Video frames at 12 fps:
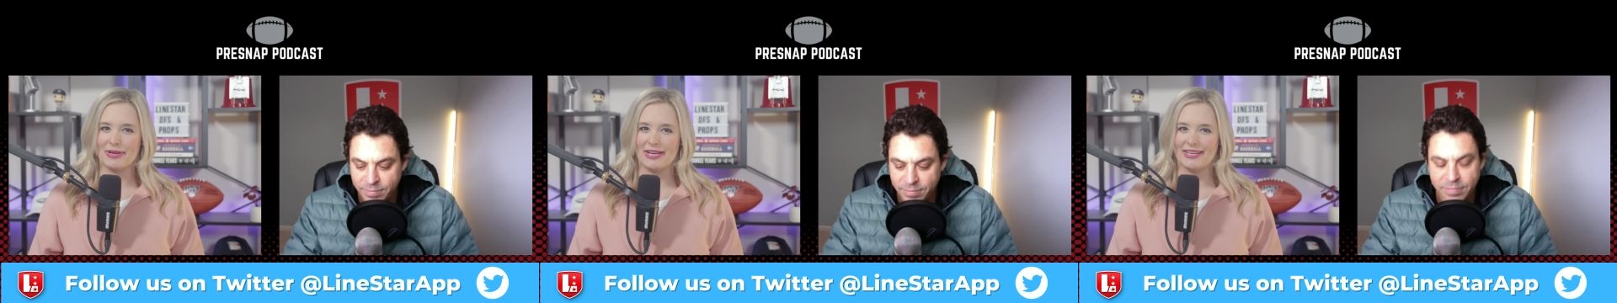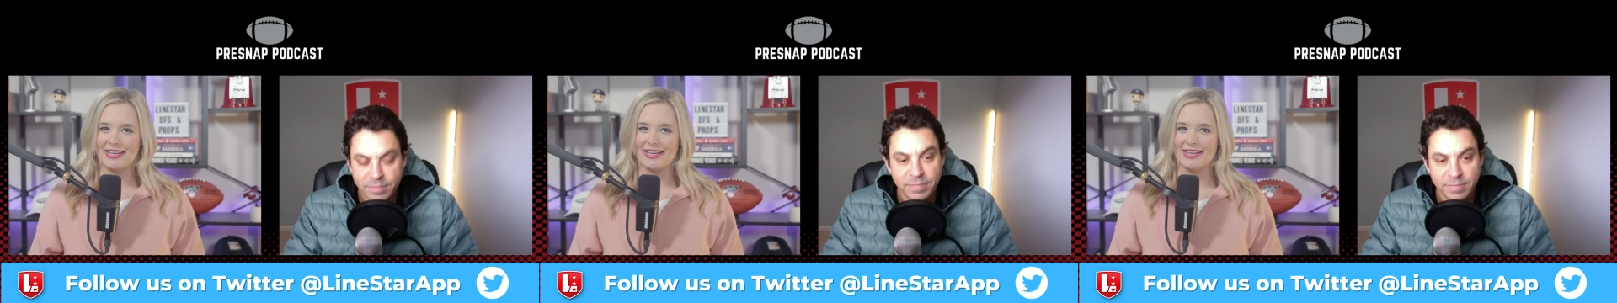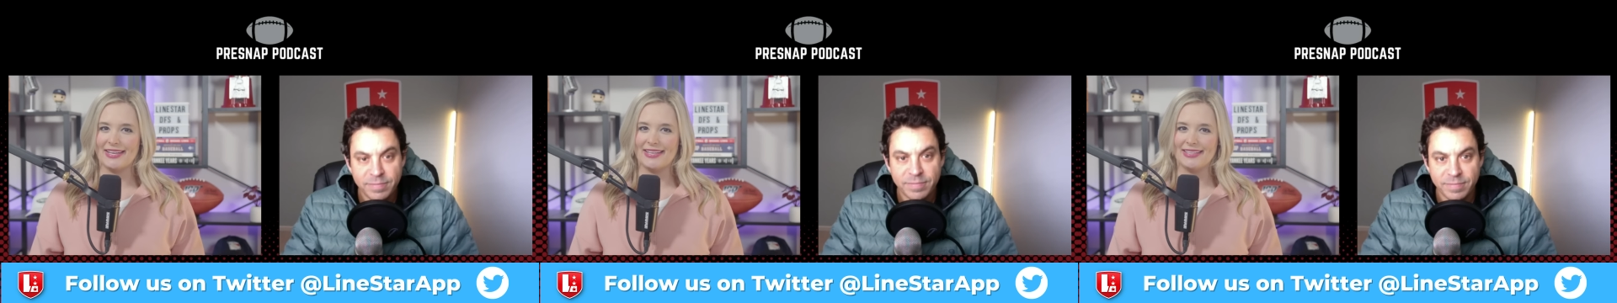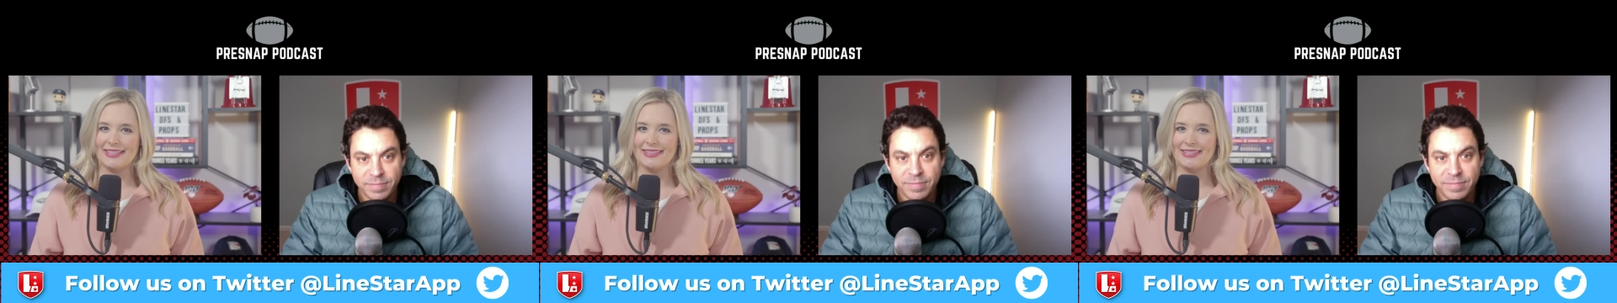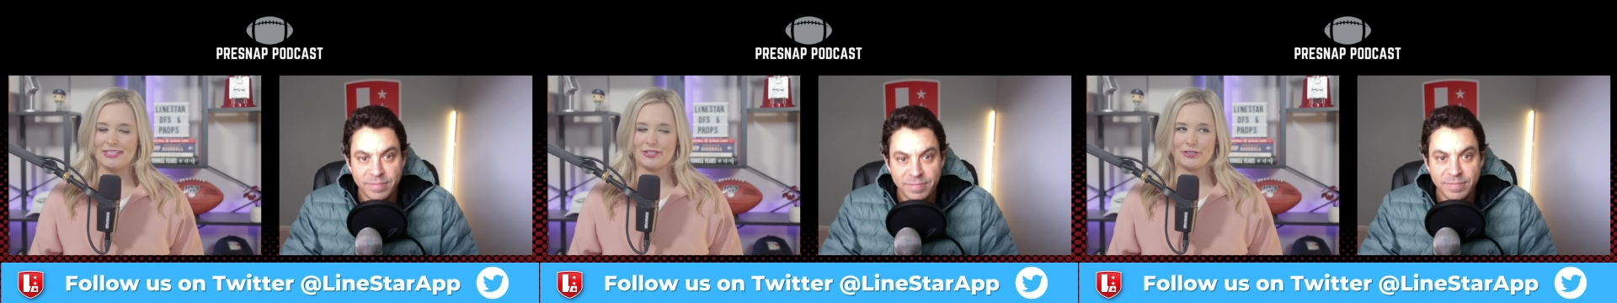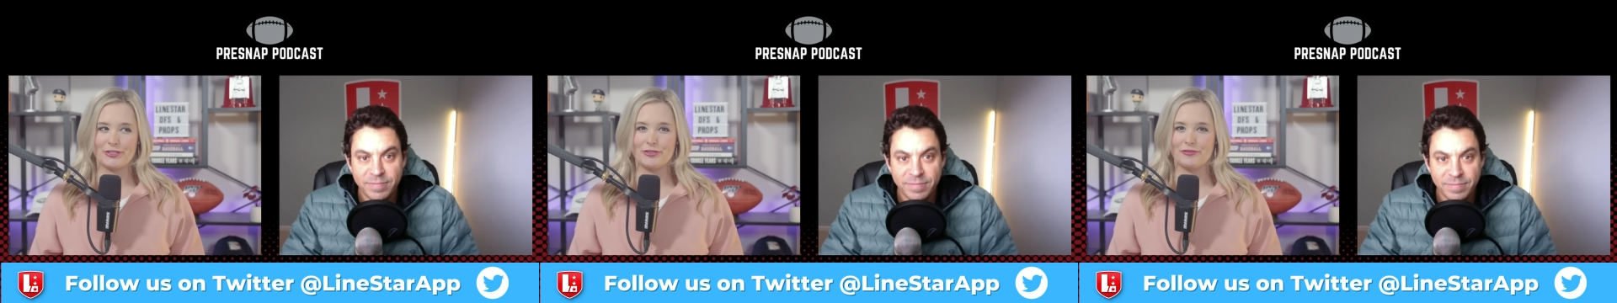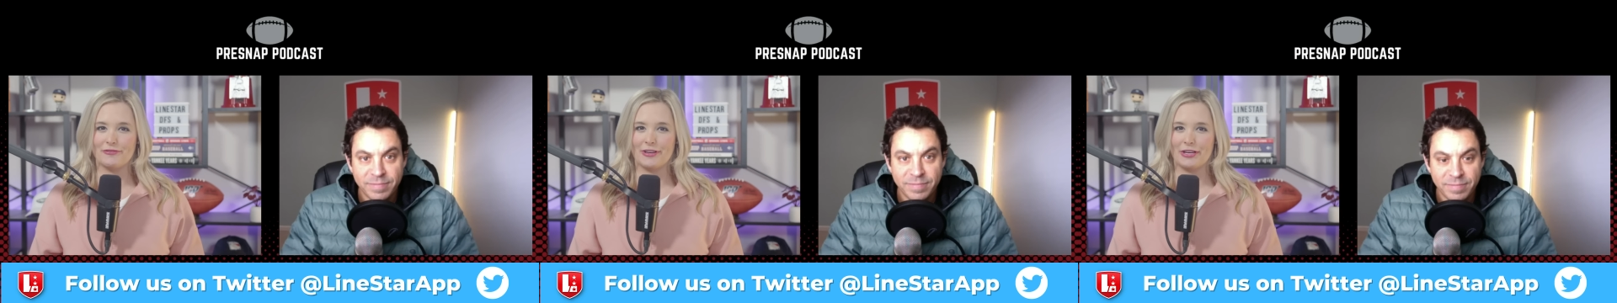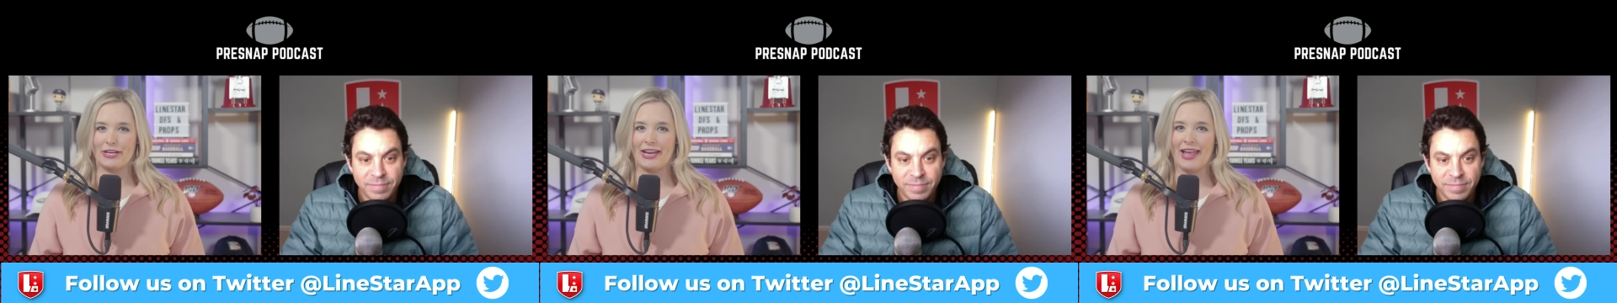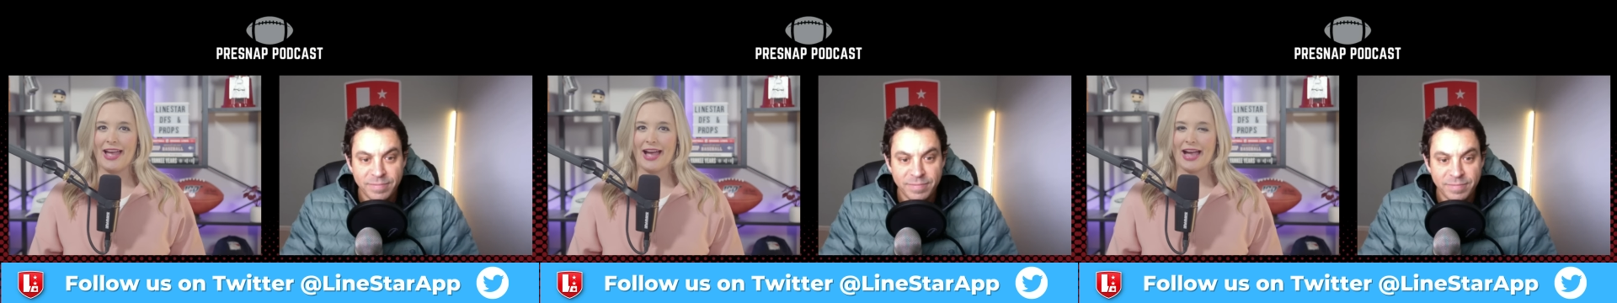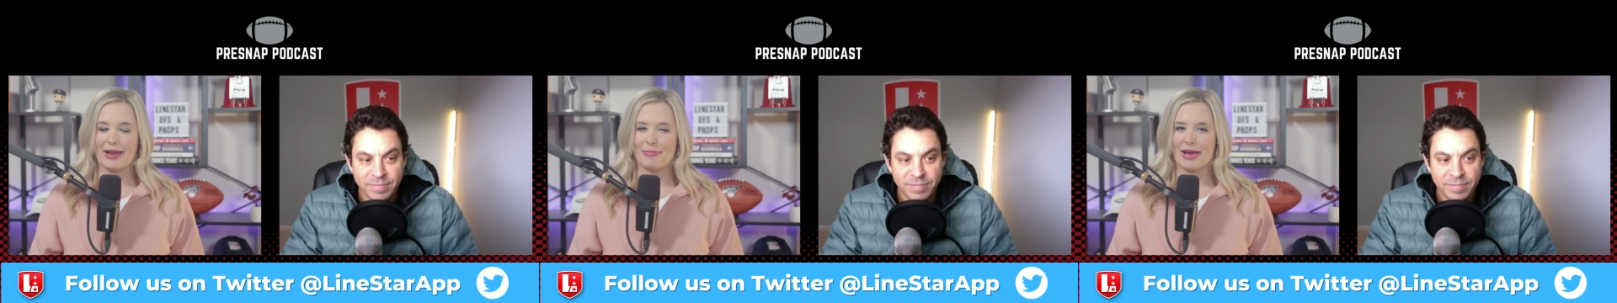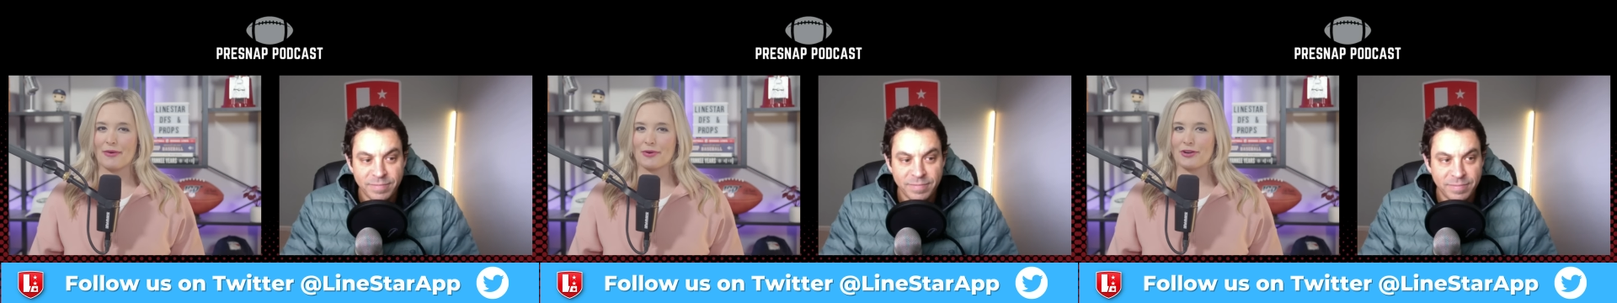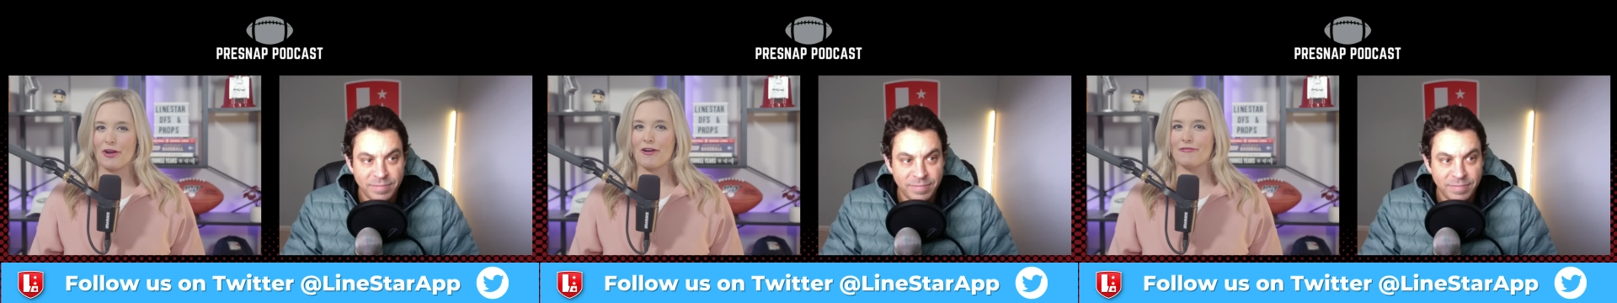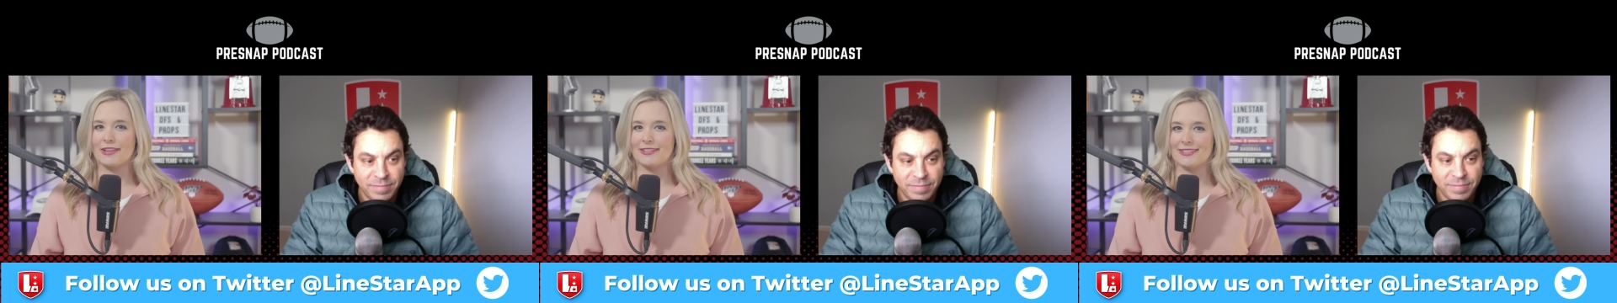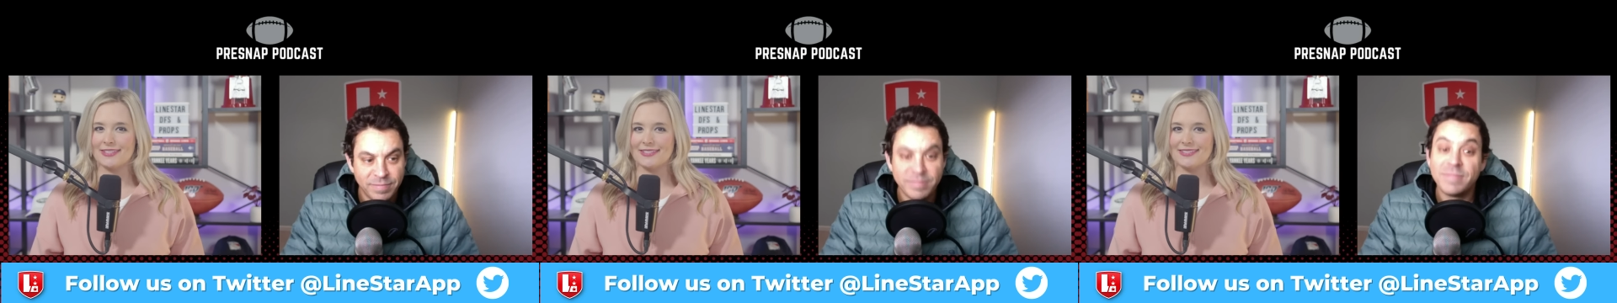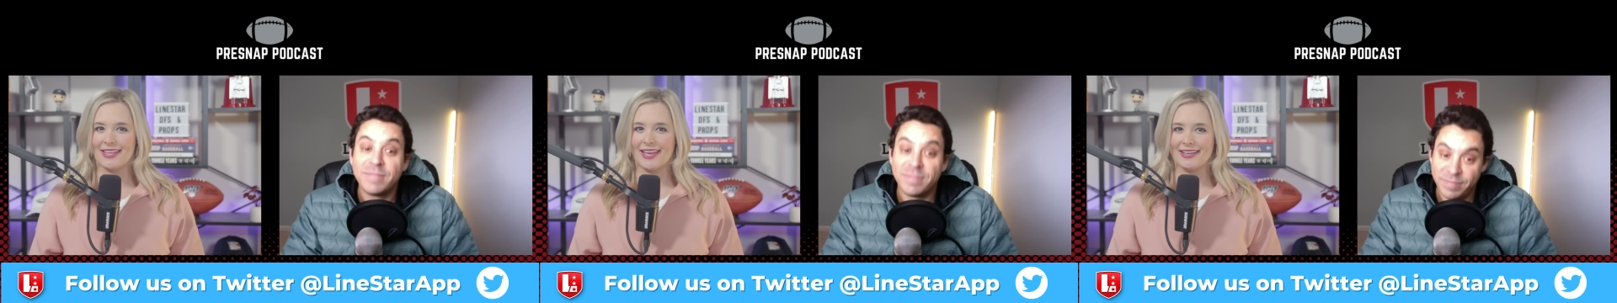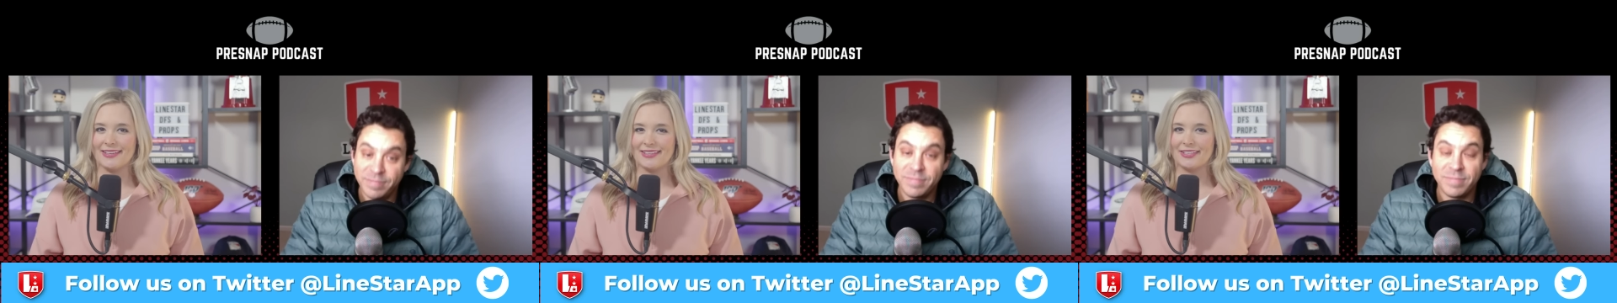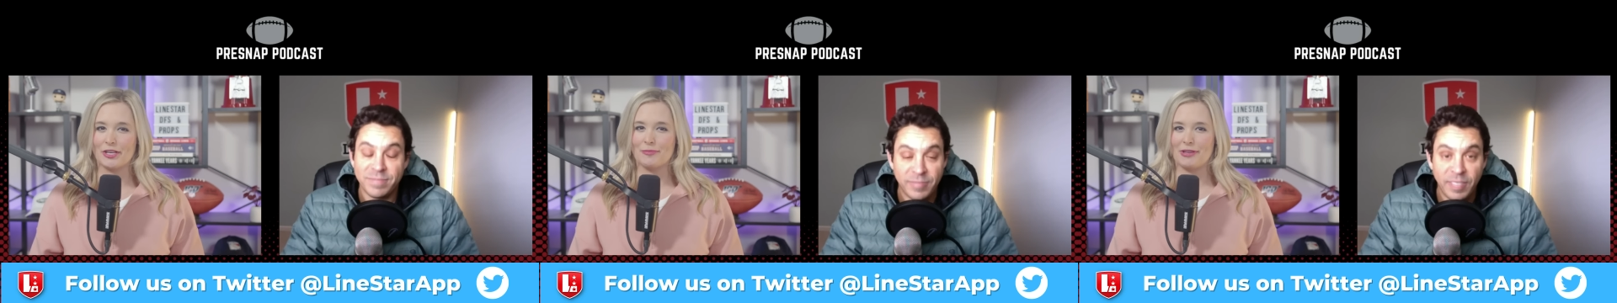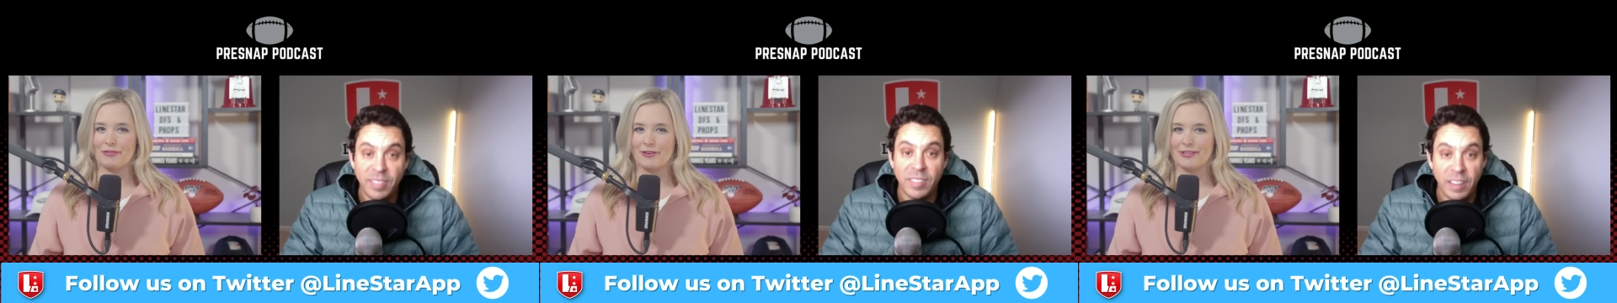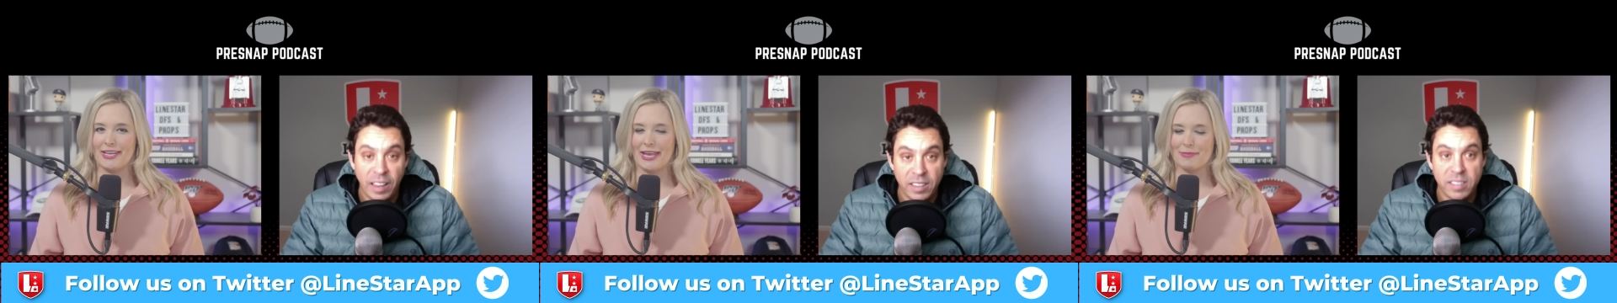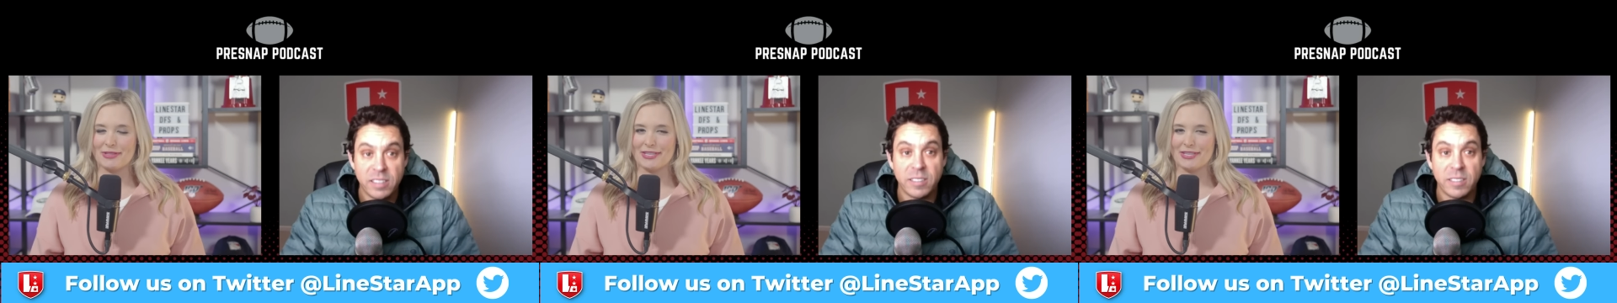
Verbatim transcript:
Speaker 1: But uh, these are two very high powered offenses that it could be a fun game